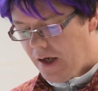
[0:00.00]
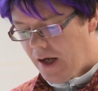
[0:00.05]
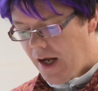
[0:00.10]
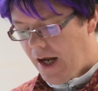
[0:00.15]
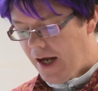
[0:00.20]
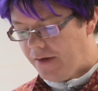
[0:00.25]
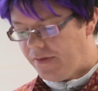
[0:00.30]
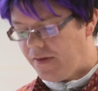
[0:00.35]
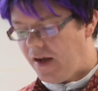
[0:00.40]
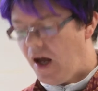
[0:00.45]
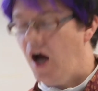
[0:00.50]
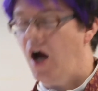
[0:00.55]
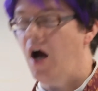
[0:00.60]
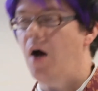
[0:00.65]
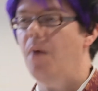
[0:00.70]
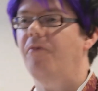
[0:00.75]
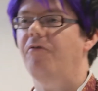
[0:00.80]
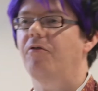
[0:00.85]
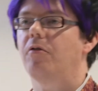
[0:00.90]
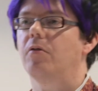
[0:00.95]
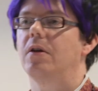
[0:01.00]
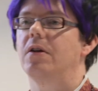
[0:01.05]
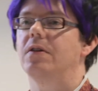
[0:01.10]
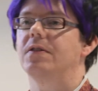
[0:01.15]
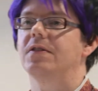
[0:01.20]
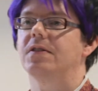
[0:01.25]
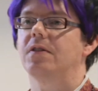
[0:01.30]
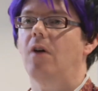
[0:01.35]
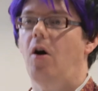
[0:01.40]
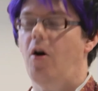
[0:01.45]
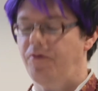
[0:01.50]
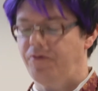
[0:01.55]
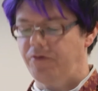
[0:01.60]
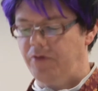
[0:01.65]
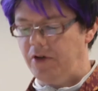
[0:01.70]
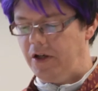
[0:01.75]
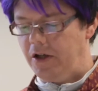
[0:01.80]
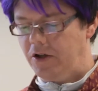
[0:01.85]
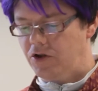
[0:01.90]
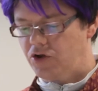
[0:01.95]
and the harmfulness of
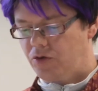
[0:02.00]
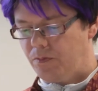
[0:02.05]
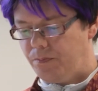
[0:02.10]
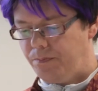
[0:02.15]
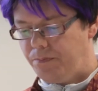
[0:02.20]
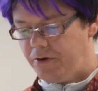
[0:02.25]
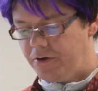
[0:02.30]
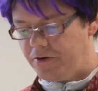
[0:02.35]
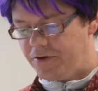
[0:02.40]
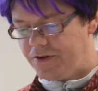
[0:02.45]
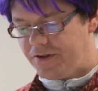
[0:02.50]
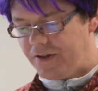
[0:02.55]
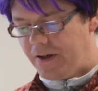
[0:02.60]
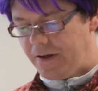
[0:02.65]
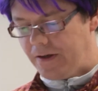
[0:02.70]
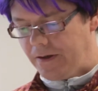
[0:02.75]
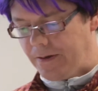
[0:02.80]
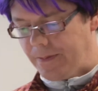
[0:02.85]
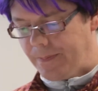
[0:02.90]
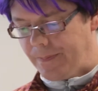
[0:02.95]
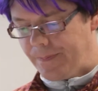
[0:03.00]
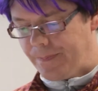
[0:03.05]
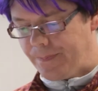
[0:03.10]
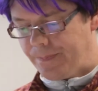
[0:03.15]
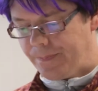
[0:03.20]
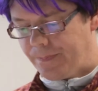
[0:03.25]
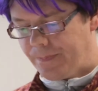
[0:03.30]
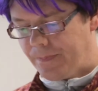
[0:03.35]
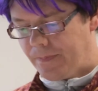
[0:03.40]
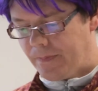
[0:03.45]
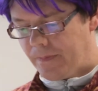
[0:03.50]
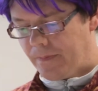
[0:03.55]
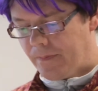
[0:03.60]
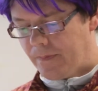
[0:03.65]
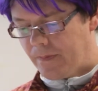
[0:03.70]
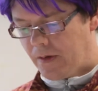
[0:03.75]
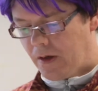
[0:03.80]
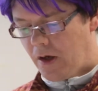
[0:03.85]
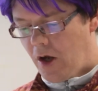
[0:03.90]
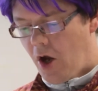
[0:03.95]
religion per se,
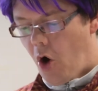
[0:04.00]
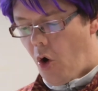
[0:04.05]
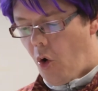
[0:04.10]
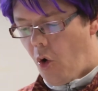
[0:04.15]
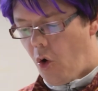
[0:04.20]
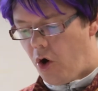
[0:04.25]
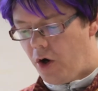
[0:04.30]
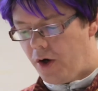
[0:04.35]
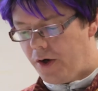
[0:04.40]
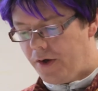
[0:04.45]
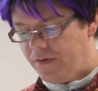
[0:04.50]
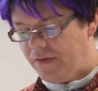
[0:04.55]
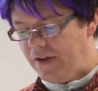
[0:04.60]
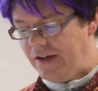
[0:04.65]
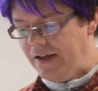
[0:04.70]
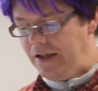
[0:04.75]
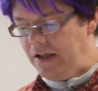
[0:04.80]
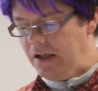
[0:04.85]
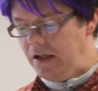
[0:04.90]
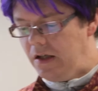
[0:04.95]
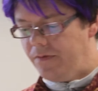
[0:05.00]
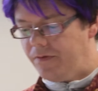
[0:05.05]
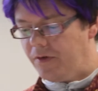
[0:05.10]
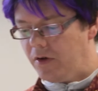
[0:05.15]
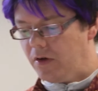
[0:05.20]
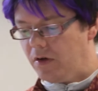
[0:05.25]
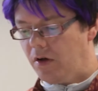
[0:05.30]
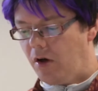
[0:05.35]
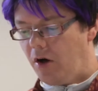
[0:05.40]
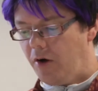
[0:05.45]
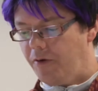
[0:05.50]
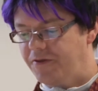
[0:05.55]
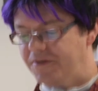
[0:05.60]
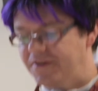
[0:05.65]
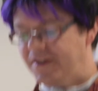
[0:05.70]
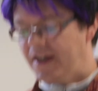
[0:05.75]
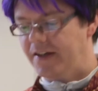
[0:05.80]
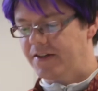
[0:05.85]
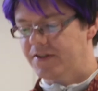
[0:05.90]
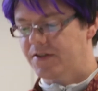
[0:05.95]
or the evil of
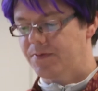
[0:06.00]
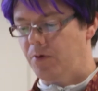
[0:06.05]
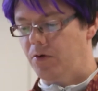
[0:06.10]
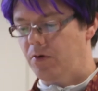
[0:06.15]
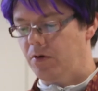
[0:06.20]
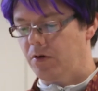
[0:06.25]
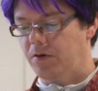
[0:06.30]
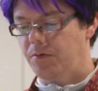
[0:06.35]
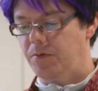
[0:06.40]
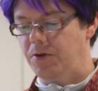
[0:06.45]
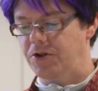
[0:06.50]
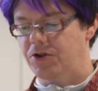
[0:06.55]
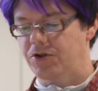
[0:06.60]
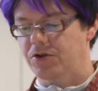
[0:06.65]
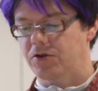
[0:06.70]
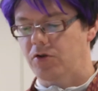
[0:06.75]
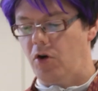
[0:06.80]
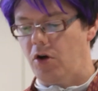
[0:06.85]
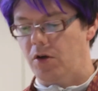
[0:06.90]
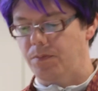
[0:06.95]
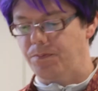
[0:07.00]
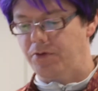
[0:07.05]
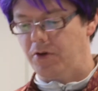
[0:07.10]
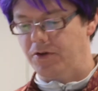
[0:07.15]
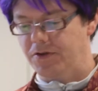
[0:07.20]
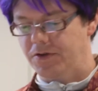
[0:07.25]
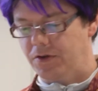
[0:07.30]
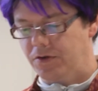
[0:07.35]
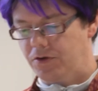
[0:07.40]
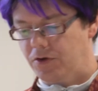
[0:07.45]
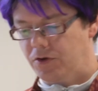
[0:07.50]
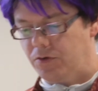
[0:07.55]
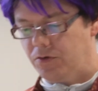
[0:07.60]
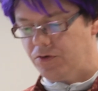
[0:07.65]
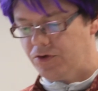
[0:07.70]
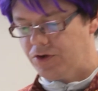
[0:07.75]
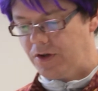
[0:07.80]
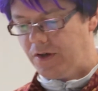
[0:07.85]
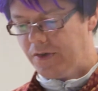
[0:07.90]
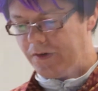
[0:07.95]
sex work, which is called
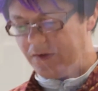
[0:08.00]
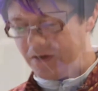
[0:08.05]
prostitution in